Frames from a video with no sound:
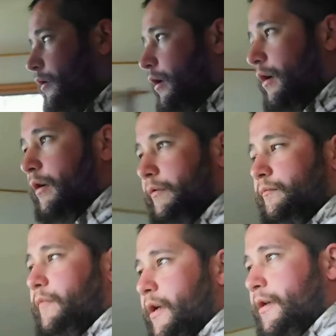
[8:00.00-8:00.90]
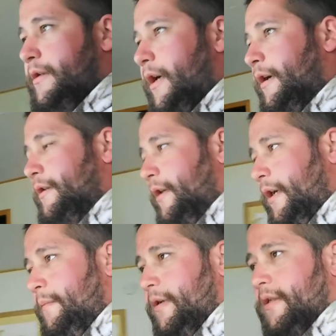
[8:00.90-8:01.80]
on the entire
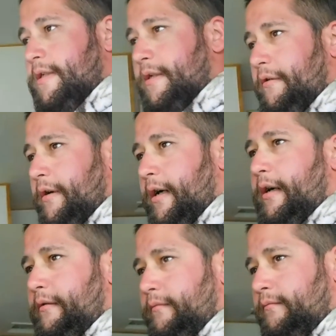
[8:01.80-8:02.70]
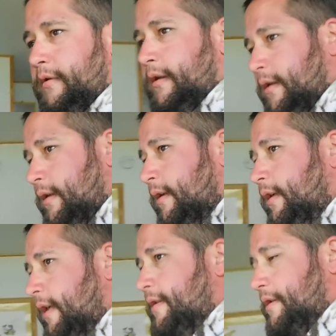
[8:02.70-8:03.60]
time and it still got
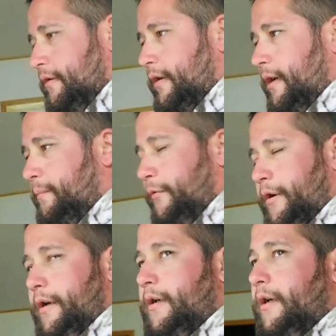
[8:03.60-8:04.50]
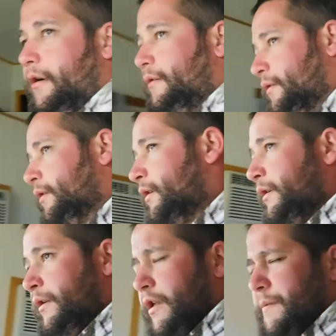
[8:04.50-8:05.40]
it still got pretty hot
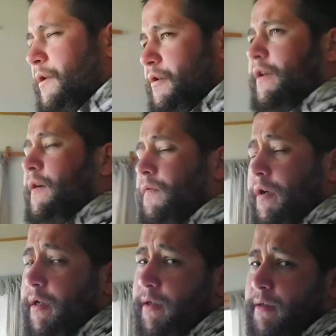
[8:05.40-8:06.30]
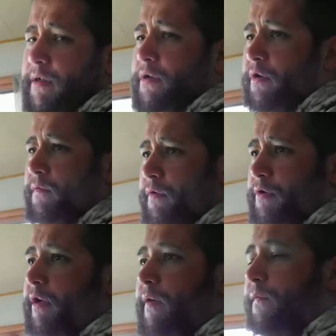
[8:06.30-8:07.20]
especially after it kicked into
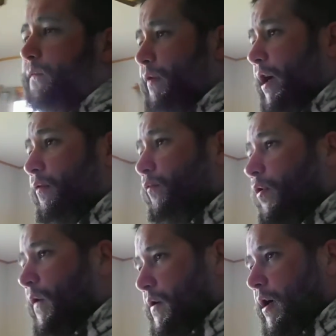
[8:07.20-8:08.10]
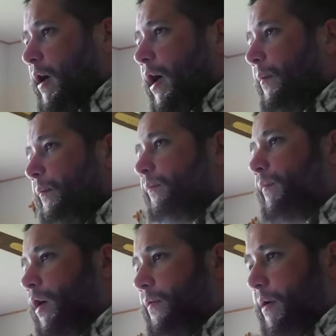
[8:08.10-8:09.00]
overdrive that one time
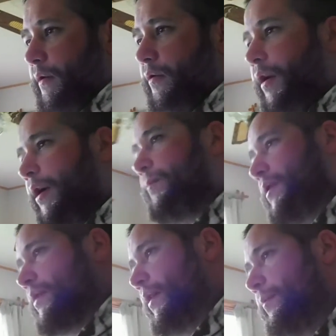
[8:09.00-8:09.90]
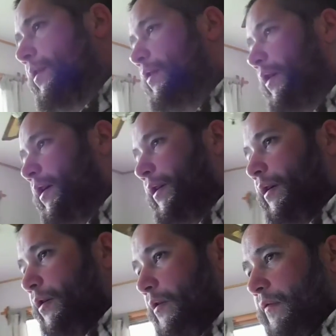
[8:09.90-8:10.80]
oh, going up a steep hill it kicked
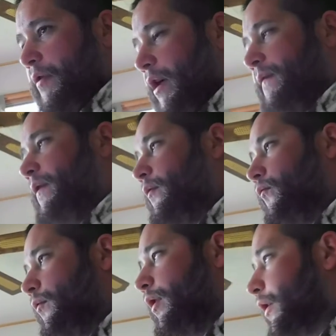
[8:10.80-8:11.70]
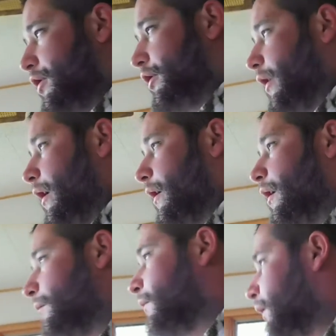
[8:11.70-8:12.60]
into overdrive and it really shot
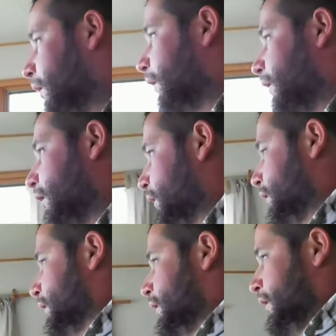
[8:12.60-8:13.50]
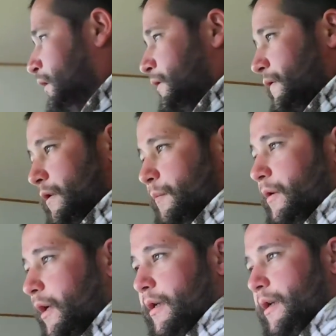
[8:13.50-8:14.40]
up so I'm
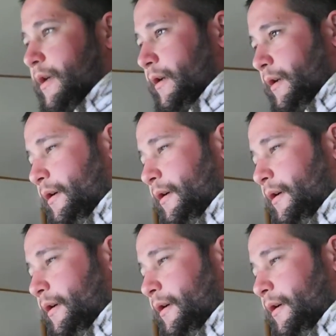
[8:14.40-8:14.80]
thinking